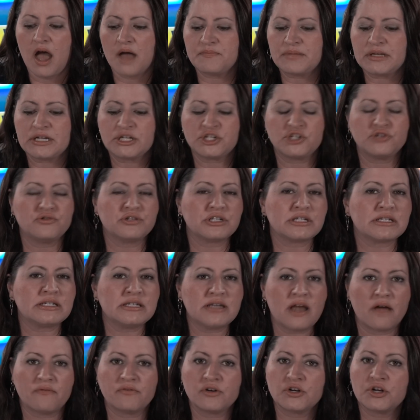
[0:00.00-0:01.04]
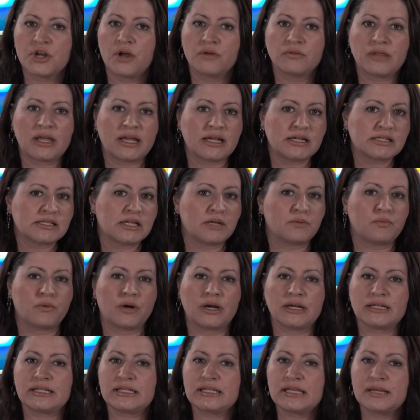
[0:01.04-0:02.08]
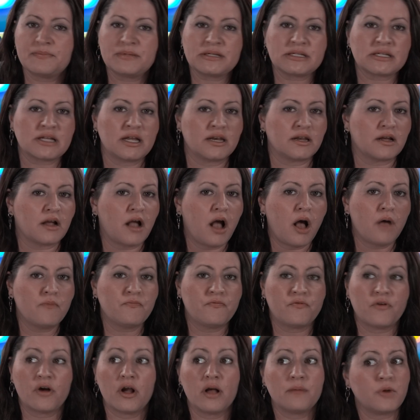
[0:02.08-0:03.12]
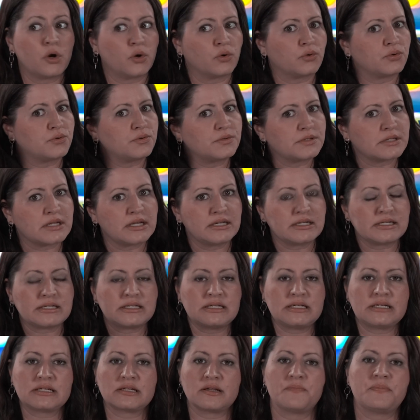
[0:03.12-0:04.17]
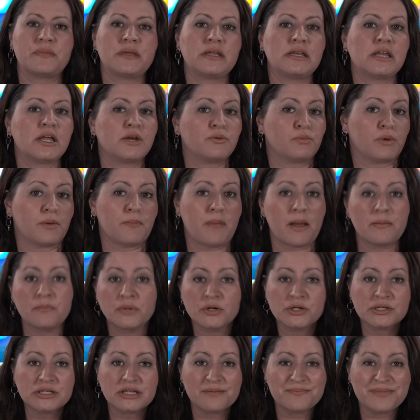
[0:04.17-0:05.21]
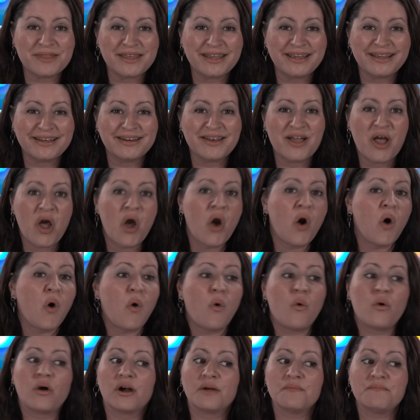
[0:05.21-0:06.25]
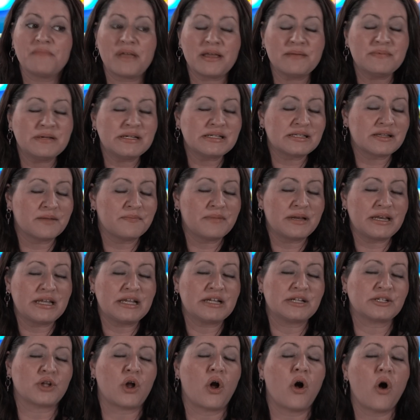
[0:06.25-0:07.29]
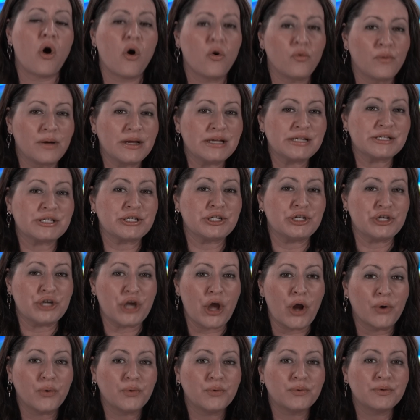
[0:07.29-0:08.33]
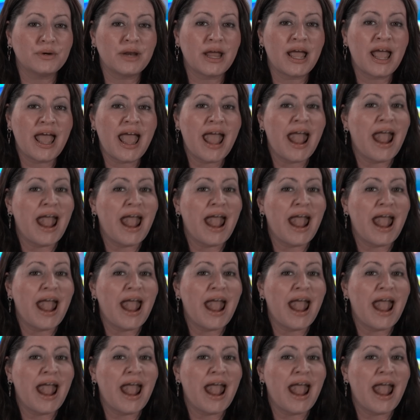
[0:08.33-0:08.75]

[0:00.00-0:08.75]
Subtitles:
because you just never know, like I said, where a tip is gonna come from, or who's gonna see something and remember something, or maybe somebody has always known